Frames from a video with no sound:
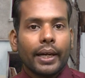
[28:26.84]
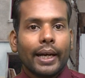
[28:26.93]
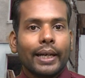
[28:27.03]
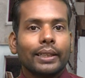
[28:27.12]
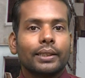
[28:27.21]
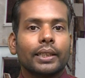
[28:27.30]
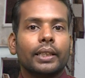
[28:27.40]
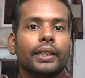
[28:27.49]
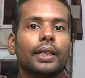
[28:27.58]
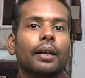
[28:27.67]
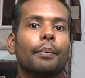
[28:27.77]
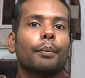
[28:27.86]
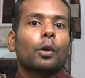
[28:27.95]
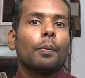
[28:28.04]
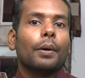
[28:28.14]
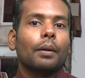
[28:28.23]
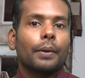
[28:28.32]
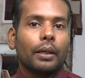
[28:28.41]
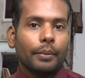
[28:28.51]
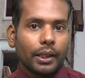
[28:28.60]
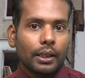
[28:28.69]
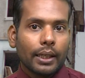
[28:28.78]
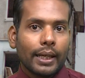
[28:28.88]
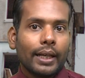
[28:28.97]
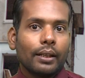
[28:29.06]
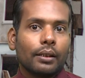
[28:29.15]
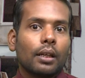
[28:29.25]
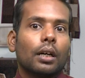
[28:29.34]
Additionally, proper permit and